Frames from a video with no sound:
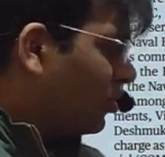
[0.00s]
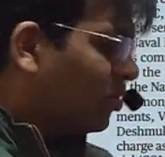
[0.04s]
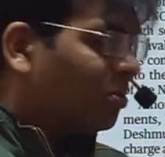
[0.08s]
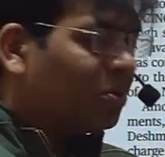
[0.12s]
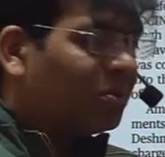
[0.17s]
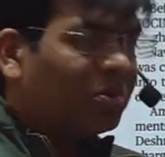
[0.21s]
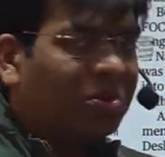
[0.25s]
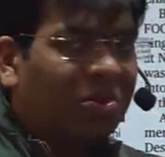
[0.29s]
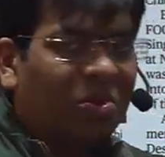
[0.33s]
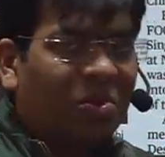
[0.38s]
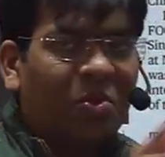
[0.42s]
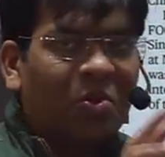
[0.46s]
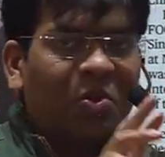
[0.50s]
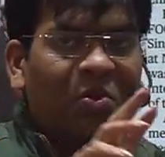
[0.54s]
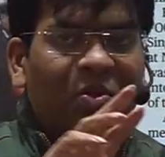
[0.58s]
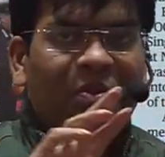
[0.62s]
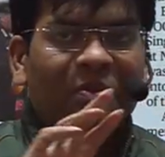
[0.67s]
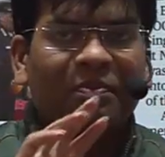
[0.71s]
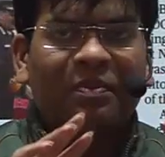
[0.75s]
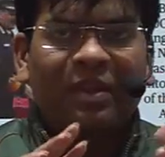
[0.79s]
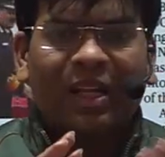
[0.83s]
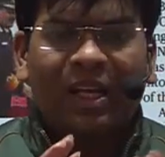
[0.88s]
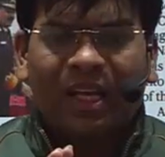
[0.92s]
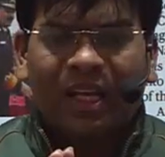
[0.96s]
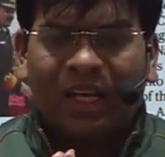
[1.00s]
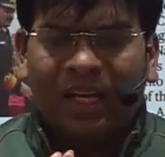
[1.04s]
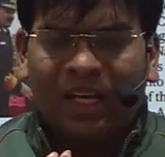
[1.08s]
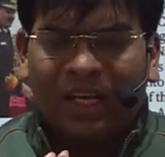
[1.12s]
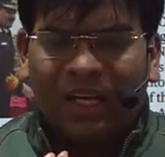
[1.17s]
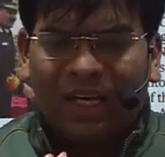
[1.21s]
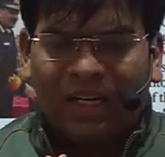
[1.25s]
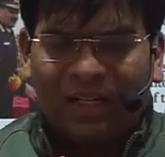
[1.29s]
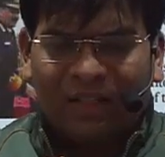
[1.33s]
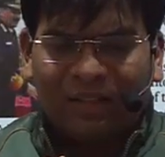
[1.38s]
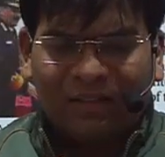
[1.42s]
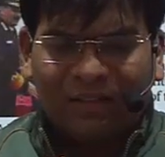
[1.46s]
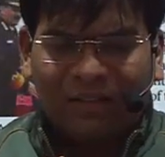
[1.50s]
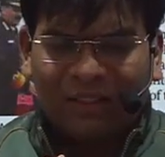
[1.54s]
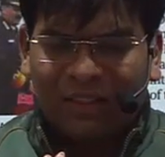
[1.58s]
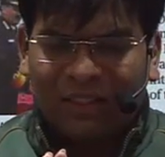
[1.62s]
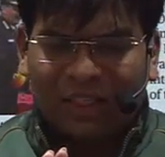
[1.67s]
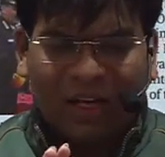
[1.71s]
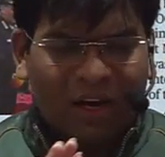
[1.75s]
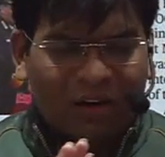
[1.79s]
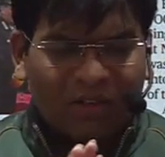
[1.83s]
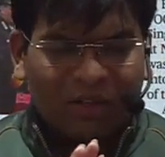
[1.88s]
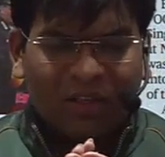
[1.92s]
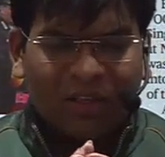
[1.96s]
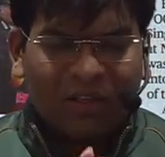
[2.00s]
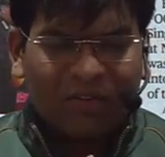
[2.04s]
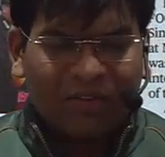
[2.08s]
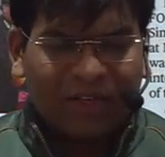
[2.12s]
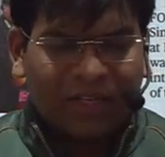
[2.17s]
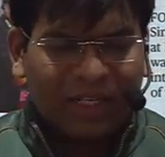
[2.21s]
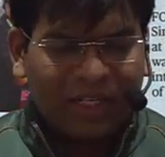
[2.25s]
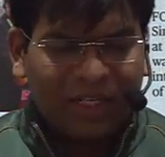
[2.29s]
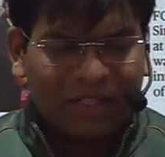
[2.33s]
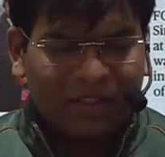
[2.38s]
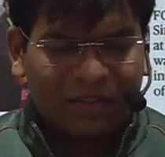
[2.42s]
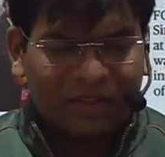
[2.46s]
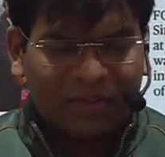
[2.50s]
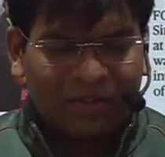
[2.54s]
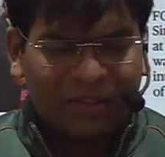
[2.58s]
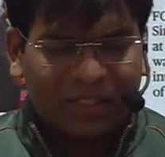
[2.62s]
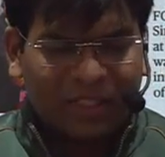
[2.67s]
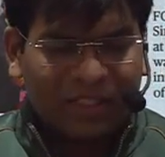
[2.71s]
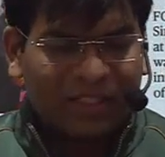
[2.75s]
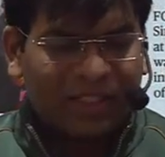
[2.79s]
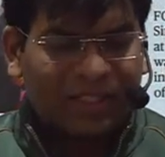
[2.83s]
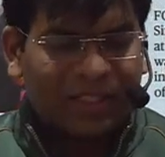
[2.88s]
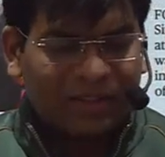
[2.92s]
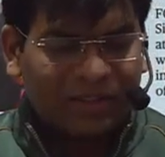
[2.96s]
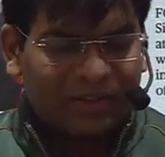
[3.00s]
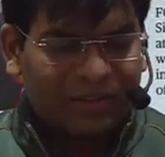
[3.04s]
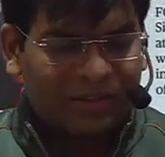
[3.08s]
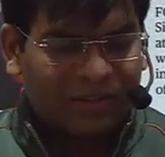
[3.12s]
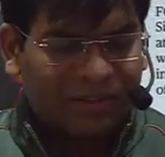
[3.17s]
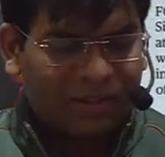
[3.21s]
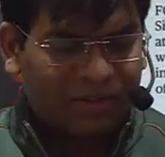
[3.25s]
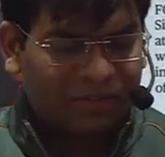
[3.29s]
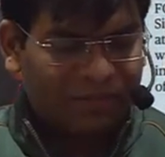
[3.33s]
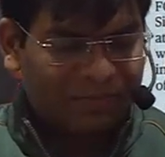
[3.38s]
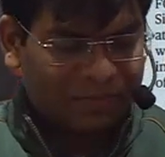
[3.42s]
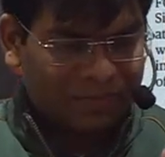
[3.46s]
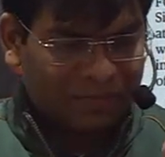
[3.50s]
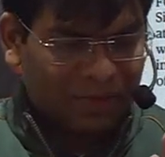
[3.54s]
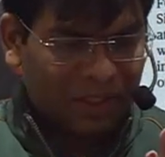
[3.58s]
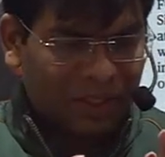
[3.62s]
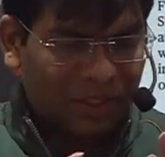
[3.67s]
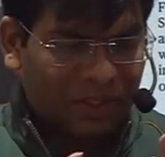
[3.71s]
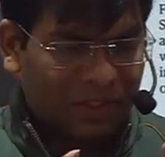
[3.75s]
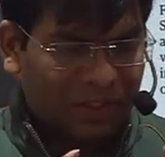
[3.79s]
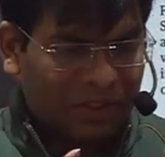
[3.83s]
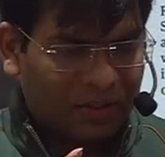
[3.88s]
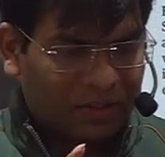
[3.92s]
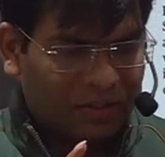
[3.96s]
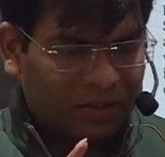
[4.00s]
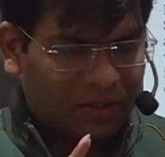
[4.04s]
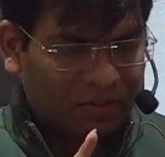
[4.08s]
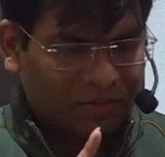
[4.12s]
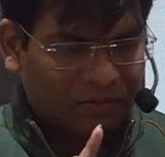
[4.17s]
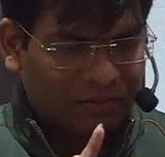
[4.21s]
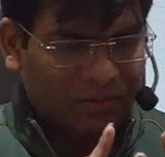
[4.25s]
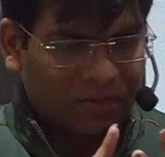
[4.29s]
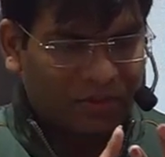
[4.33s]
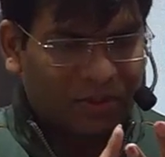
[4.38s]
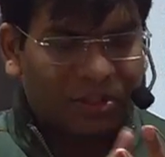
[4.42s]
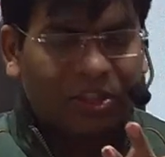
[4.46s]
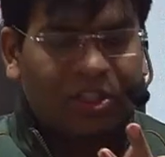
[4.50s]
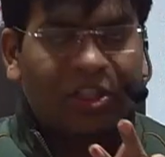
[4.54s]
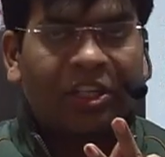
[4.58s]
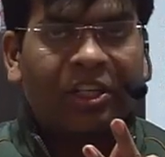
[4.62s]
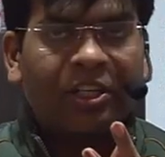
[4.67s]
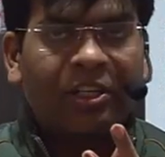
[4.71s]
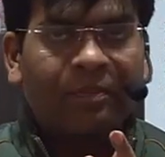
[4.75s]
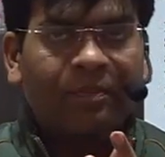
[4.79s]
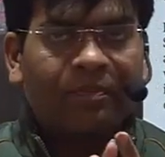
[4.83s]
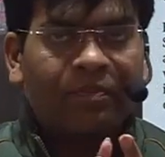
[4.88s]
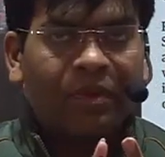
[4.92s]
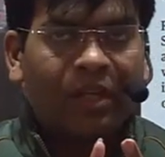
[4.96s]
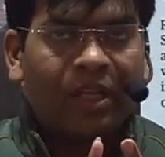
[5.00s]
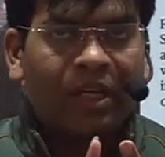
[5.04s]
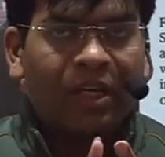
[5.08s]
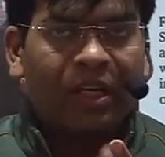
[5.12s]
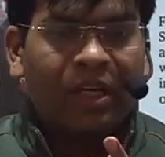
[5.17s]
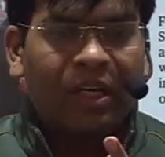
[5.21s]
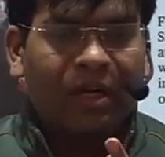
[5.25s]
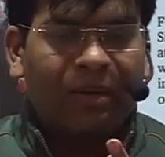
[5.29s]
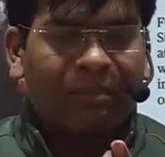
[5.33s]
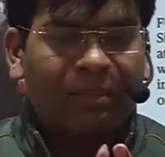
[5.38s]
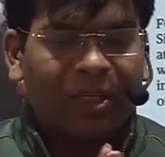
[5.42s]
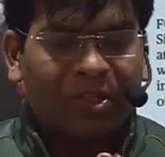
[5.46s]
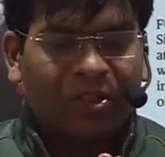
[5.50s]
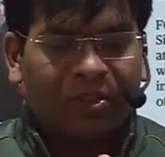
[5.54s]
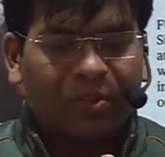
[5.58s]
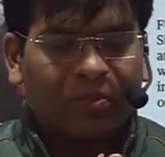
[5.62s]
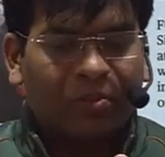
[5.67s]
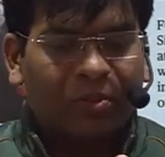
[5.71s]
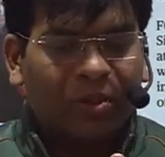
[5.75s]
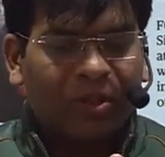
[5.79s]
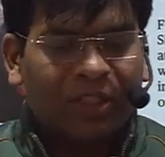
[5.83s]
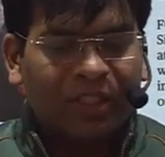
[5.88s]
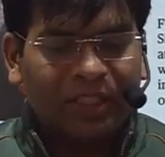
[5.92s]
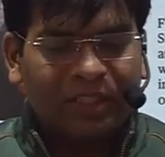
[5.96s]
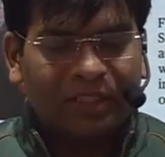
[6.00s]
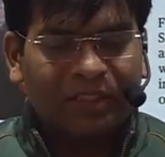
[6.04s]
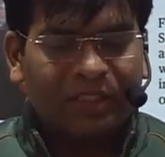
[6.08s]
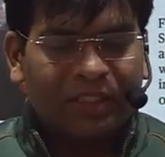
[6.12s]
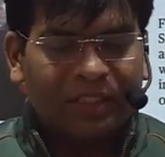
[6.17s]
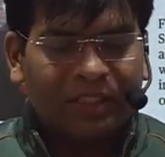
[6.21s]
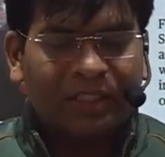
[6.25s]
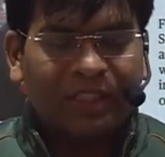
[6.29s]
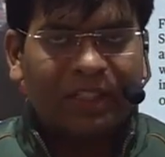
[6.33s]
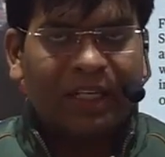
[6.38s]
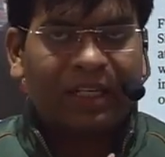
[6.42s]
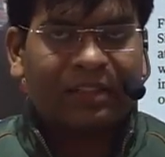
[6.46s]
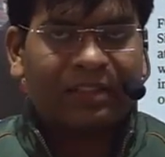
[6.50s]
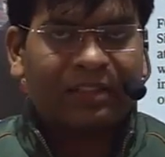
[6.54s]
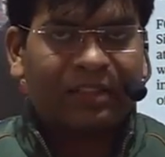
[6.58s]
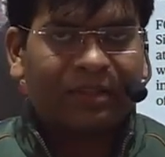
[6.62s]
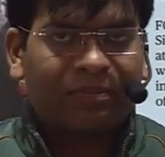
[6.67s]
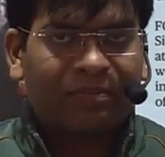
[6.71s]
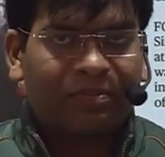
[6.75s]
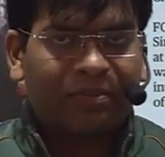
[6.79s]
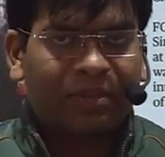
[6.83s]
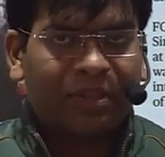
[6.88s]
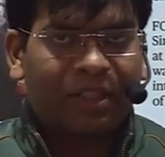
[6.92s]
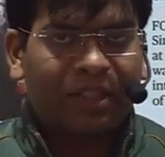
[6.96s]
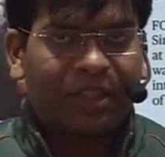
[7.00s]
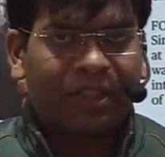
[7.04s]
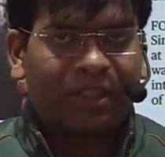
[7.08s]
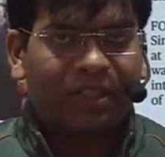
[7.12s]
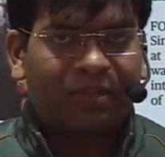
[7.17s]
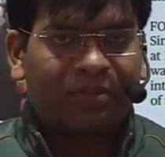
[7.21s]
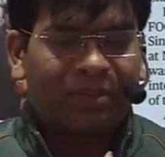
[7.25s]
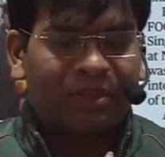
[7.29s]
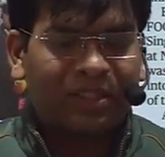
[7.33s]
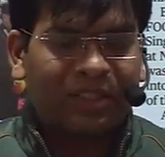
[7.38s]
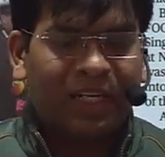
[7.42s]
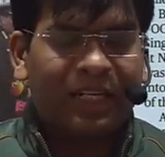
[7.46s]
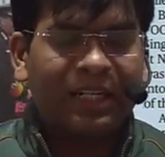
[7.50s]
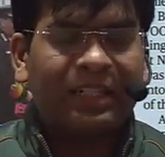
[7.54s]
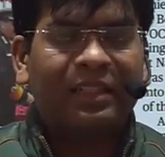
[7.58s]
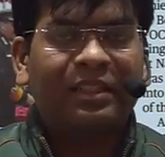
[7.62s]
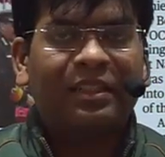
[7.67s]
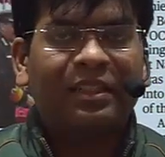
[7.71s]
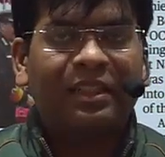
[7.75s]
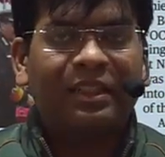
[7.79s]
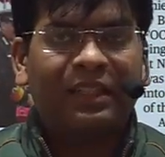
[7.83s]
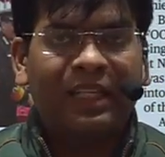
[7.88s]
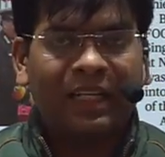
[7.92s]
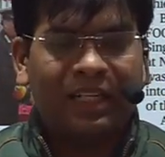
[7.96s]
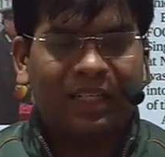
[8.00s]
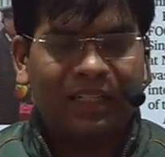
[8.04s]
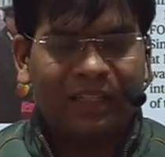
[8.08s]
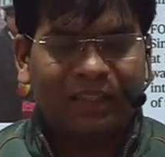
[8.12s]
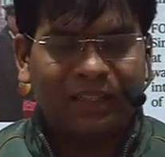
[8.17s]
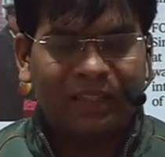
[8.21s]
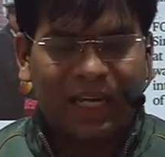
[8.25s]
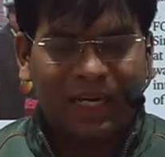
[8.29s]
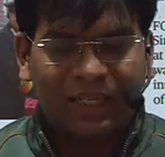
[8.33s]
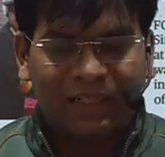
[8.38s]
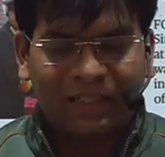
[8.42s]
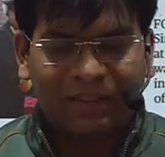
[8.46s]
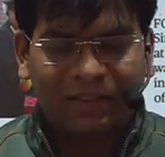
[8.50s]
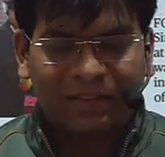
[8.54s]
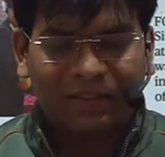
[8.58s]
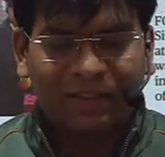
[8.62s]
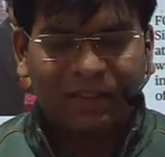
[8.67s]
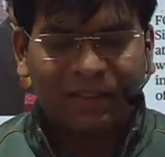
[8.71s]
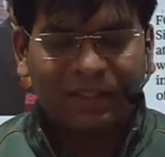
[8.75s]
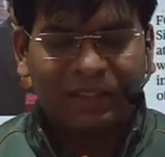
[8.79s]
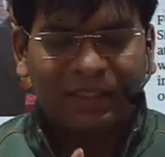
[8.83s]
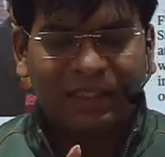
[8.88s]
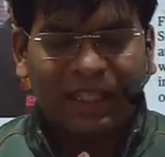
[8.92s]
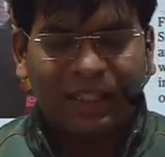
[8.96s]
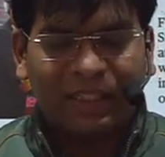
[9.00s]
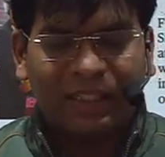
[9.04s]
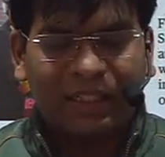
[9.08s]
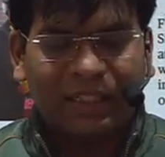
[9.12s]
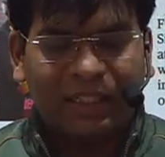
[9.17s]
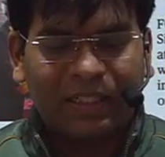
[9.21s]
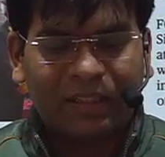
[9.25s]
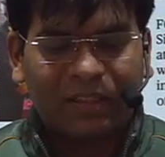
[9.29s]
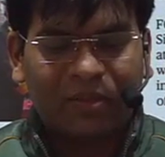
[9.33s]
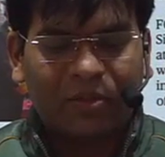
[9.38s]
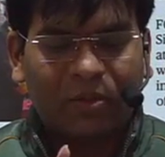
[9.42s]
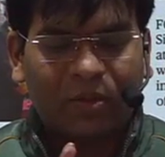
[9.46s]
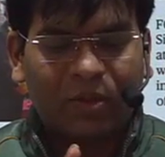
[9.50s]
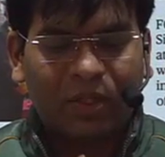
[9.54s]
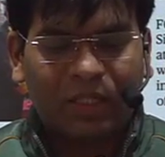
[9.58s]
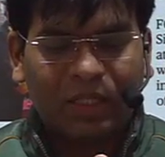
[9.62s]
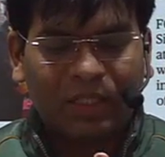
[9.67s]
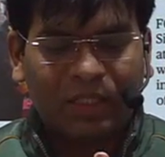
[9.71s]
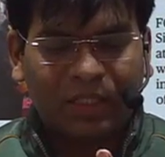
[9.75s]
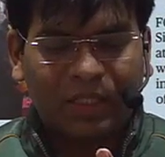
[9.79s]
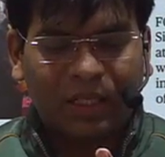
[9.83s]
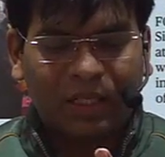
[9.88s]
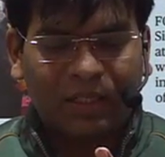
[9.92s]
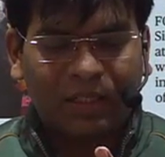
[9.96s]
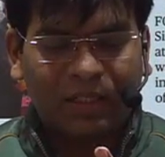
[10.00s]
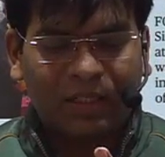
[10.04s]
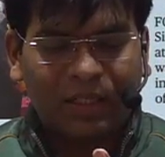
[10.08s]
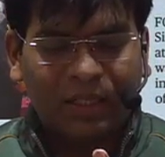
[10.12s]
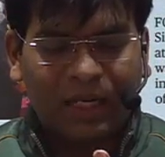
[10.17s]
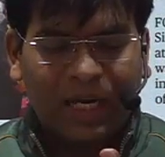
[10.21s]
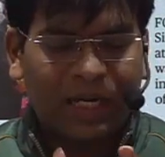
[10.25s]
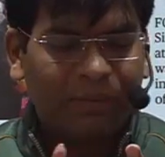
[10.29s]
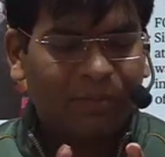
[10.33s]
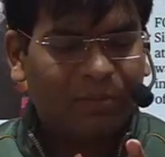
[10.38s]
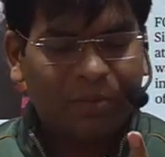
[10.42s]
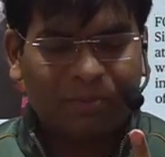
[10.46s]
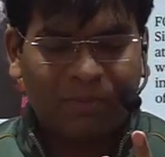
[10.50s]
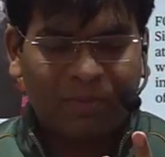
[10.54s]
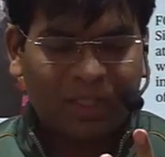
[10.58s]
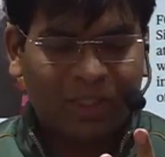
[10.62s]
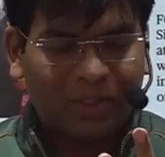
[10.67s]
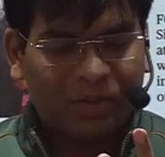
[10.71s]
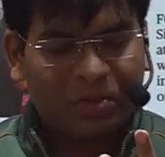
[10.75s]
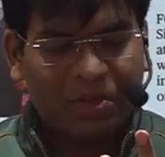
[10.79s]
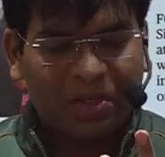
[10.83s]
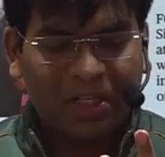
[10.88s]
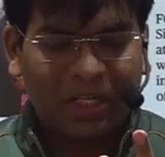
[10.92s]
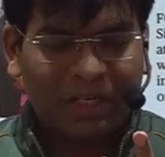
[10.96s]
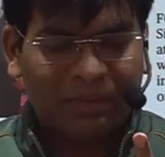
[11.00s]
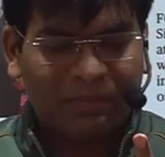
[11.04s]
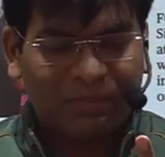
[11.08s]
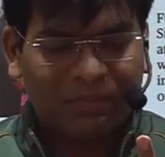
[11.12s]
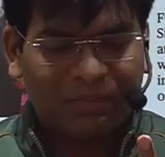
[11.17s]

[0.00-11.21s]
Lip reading: should know out of 8 you can guess 3 metropolitan city except beside Delhi, that is the Chennai, Kolkata and Mumbai. Okay.